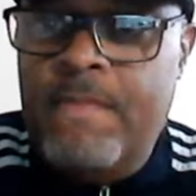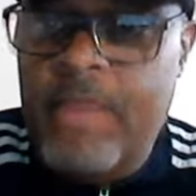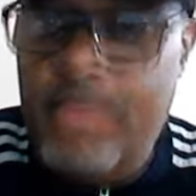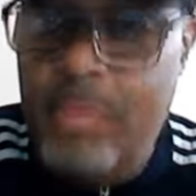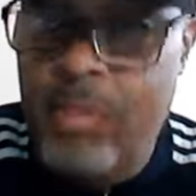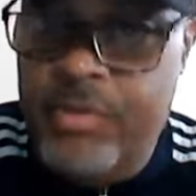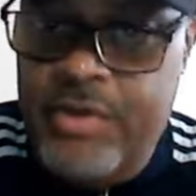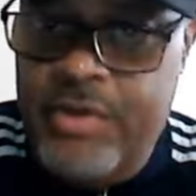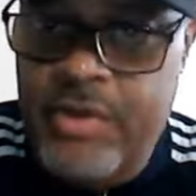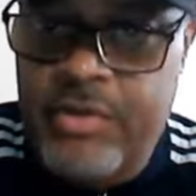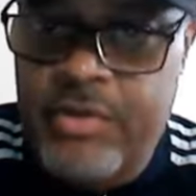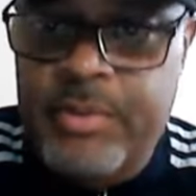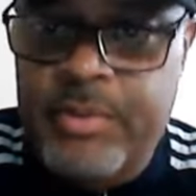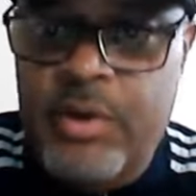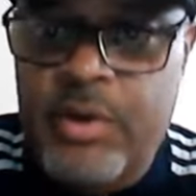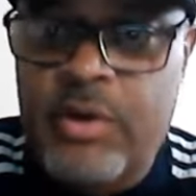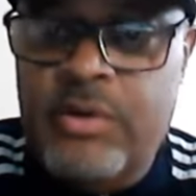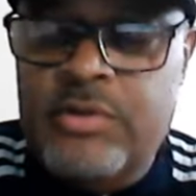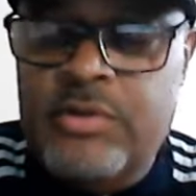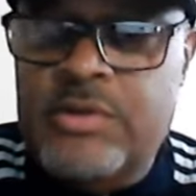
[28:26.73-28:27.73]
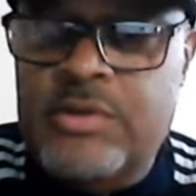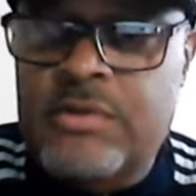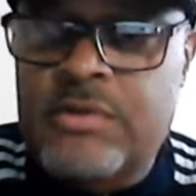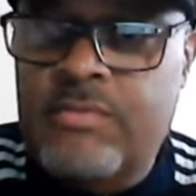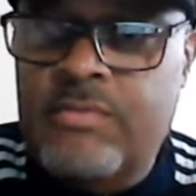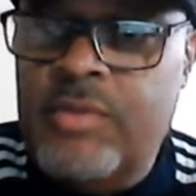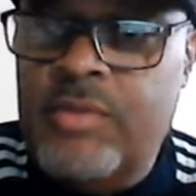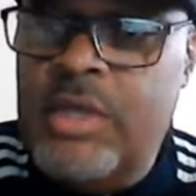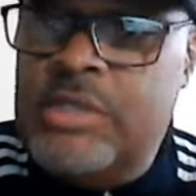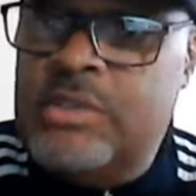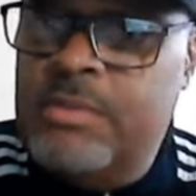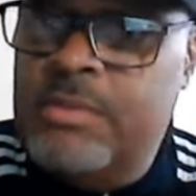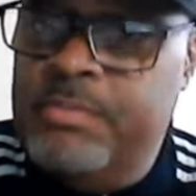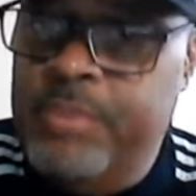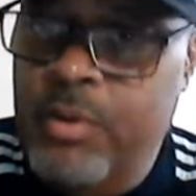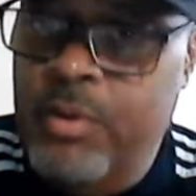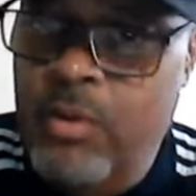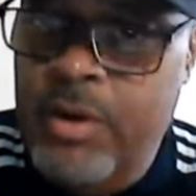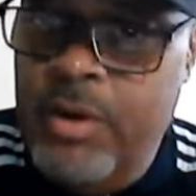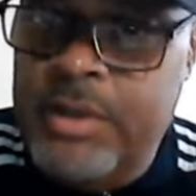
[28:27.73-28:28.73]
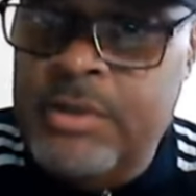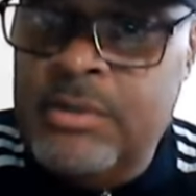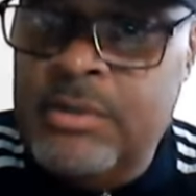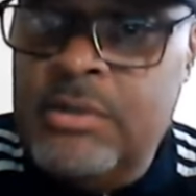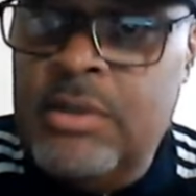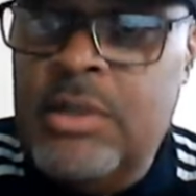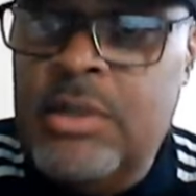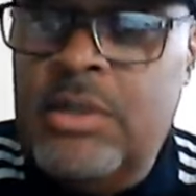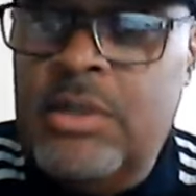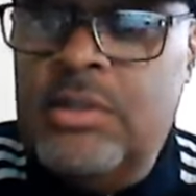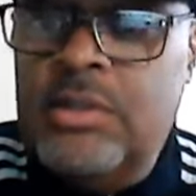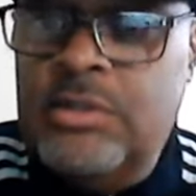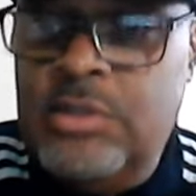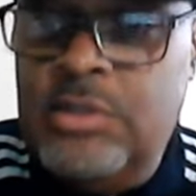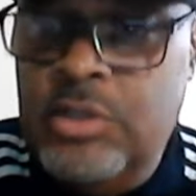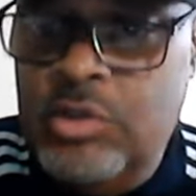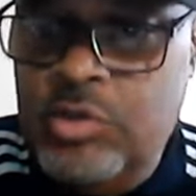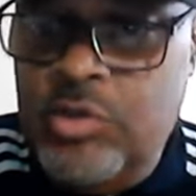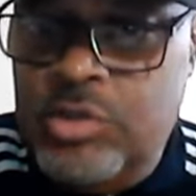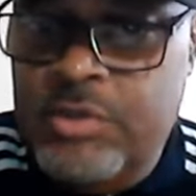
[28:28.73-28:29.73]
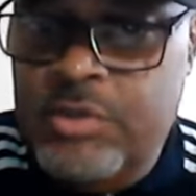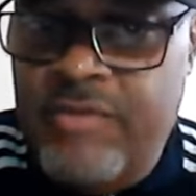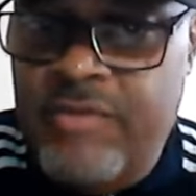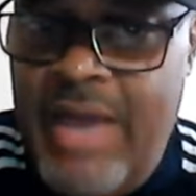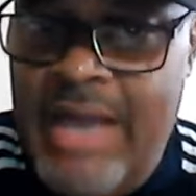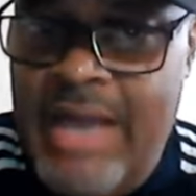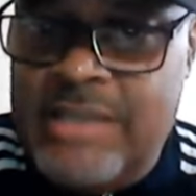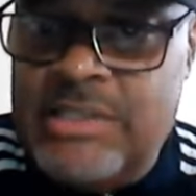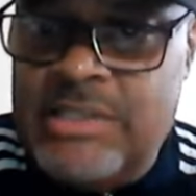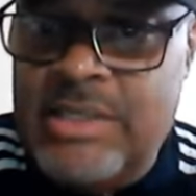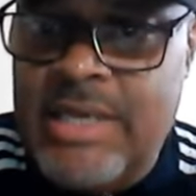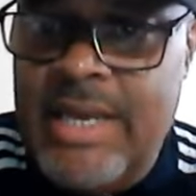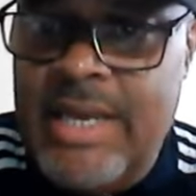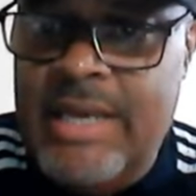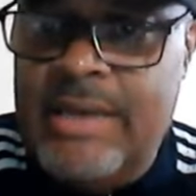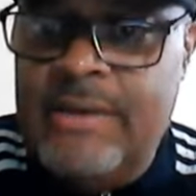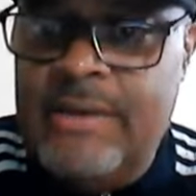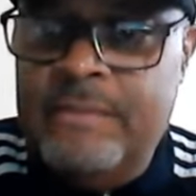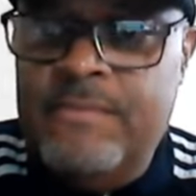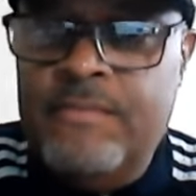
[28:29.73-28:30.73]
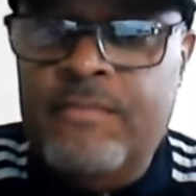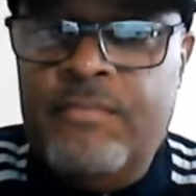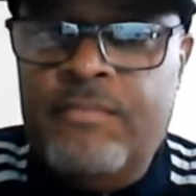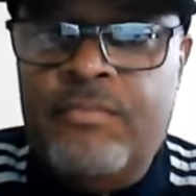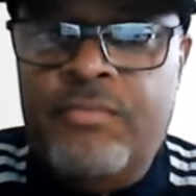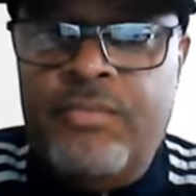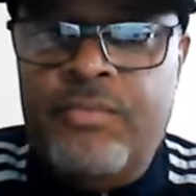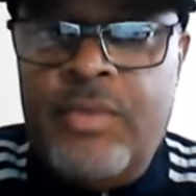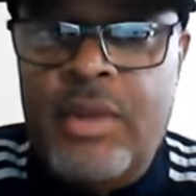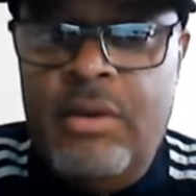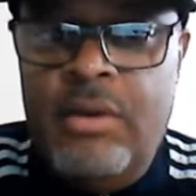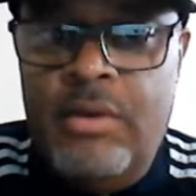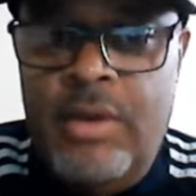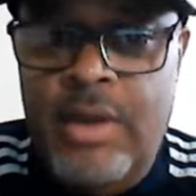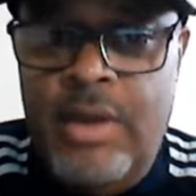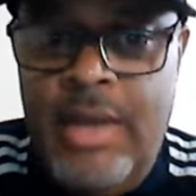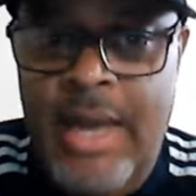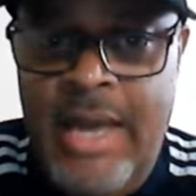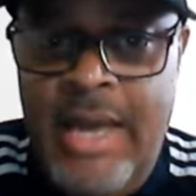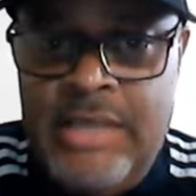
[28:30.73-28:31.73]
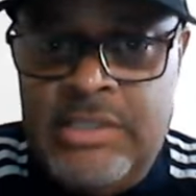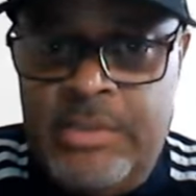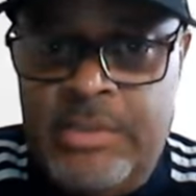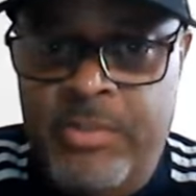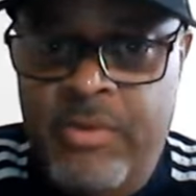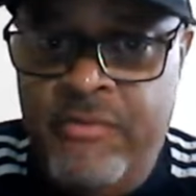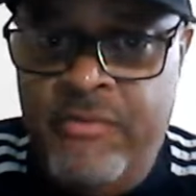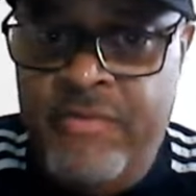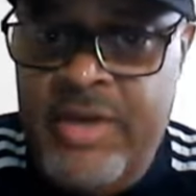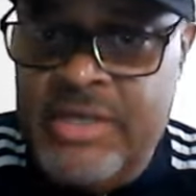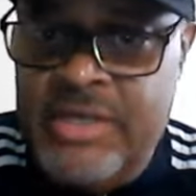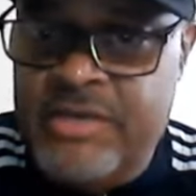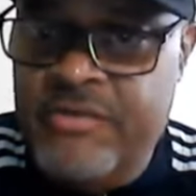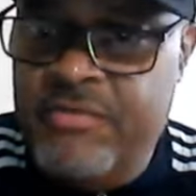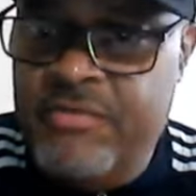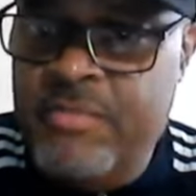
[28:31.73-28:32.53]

with other birds. It's important to do some vaccinating as a preventive